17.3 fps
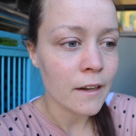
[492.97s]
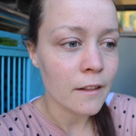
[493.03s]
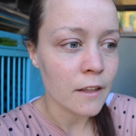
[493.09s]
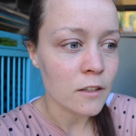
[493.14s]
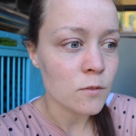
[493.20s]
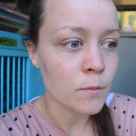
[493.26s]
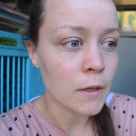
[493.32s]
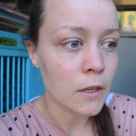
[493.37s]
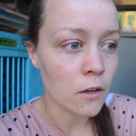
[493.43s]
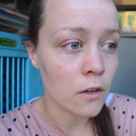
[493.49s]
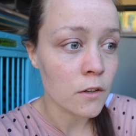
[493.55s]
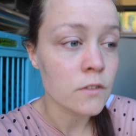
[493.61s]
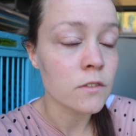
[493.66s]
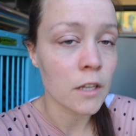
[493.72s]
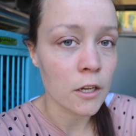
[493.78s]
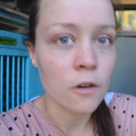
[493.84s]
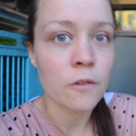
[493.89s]
and that's
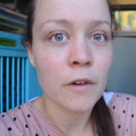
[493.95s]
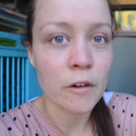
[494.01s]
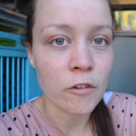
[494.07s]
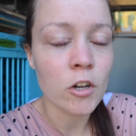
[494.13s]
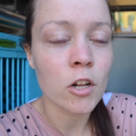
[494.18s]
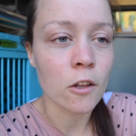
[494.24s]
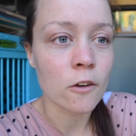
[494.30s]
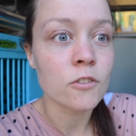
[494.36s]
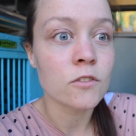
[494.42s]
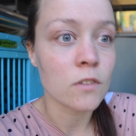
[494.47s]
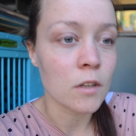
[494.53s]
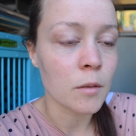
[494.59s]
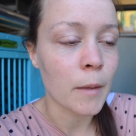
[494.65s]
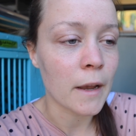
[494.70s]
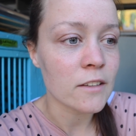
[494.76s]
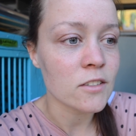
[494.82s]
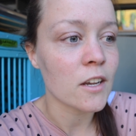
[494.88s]
because they are very close to the
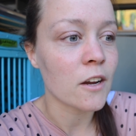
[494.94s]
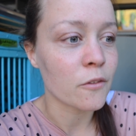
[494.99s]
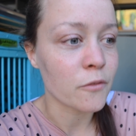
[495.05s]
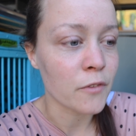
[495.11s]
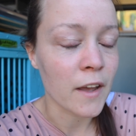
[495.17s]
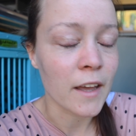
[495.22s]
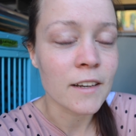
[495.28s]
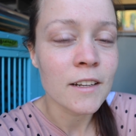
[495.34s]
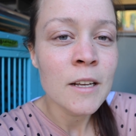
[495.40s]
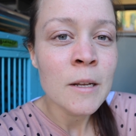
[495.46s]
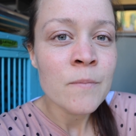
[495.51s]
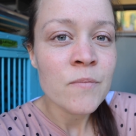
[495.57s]
Max Air fan.